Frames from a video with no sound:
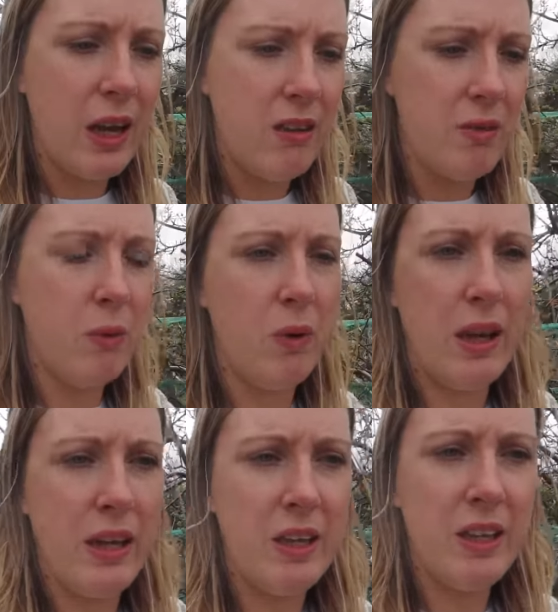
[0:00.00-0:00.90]
and it's more
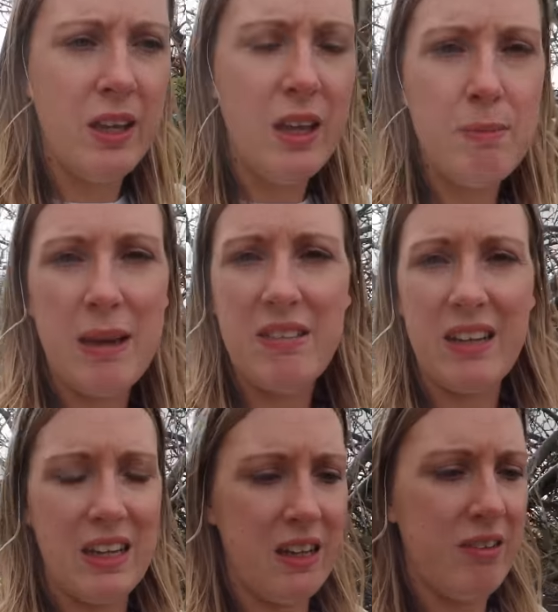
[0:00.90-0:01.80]
like,
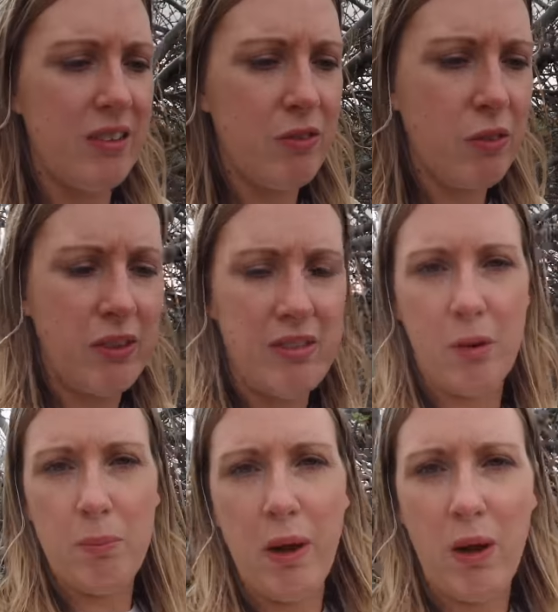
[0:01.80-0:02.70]
basically, you see I've got these
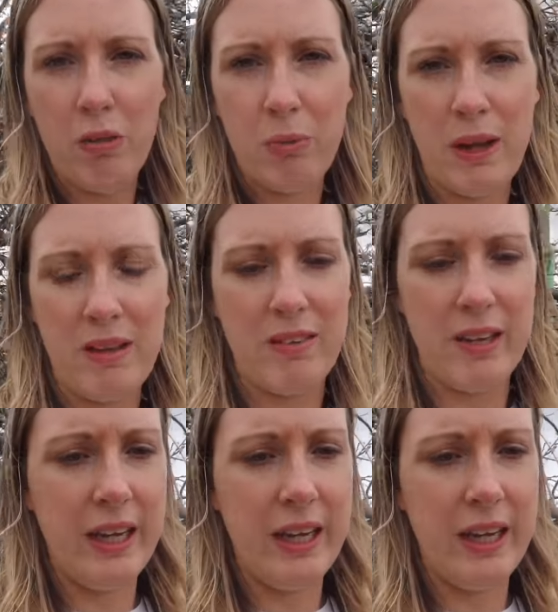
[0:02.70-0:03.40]
little pathways in